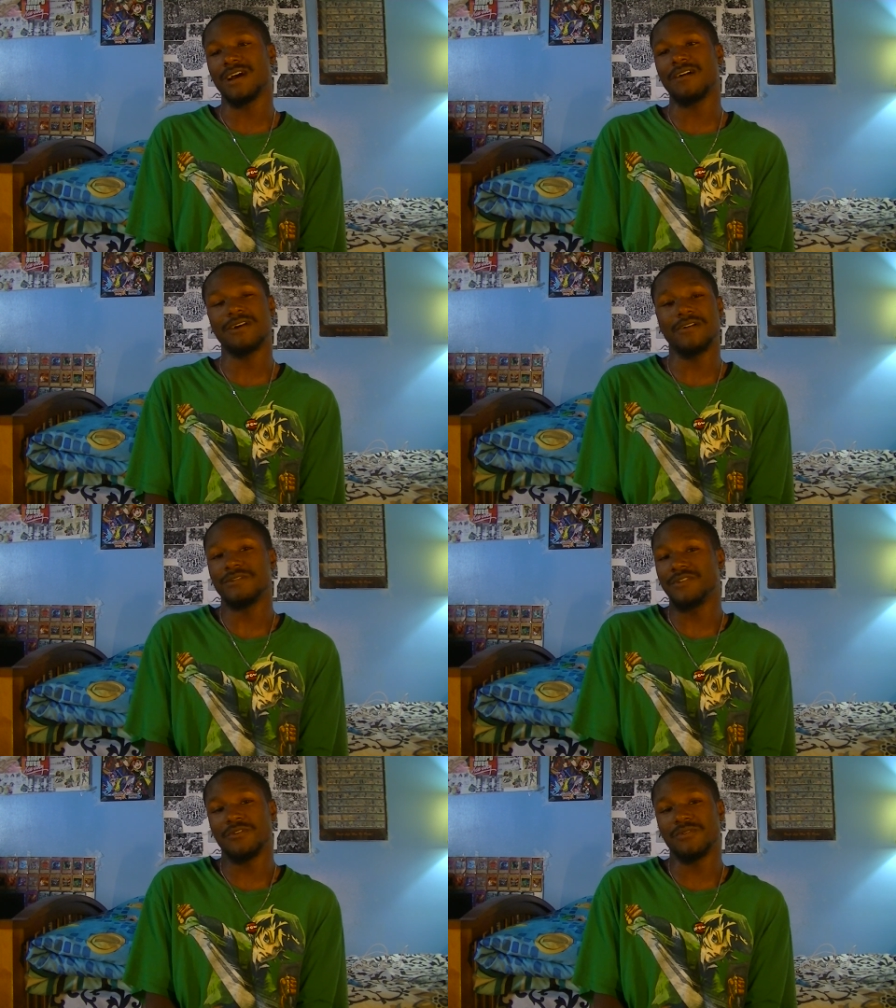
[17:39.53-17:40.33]
I, I don't
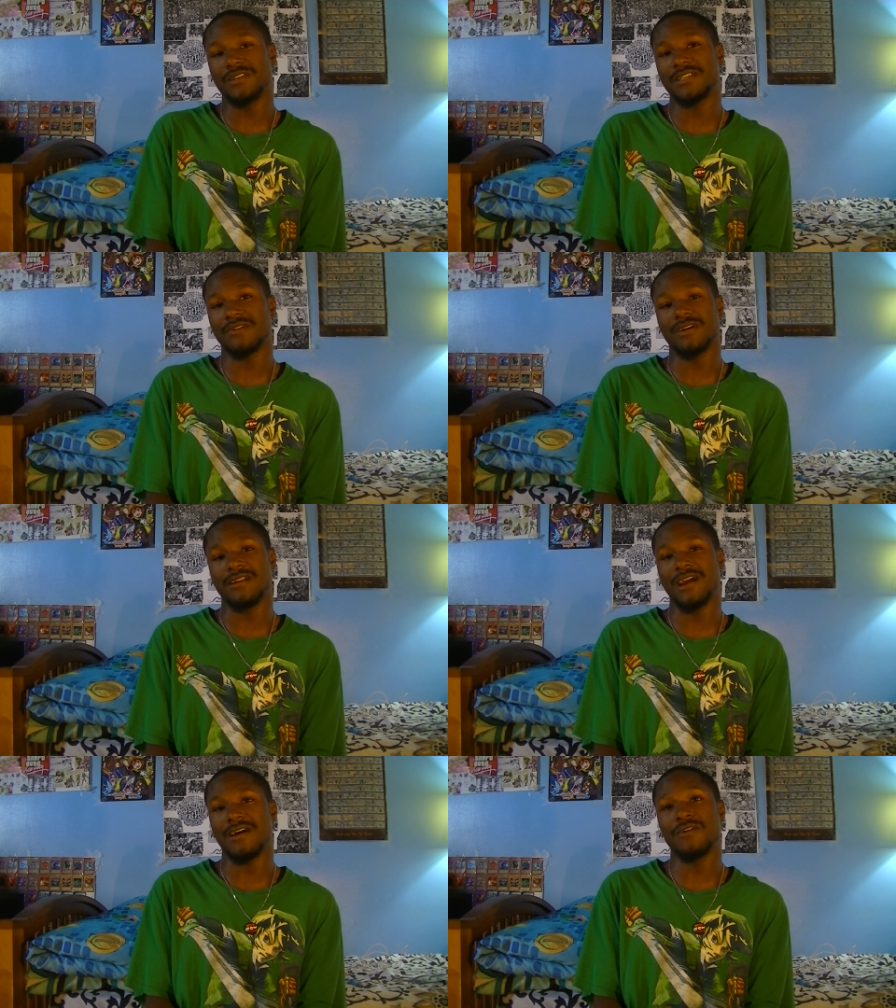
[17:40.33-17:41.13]
even know what it's at right
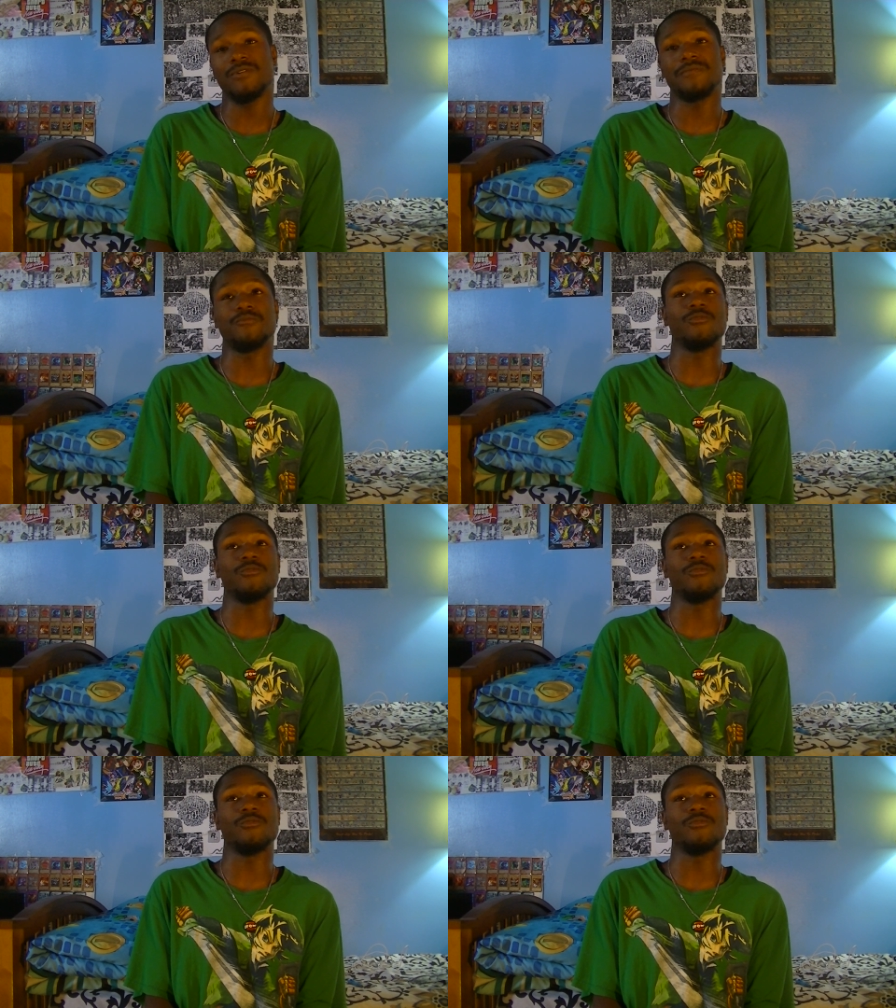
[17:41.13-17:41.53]
now. It went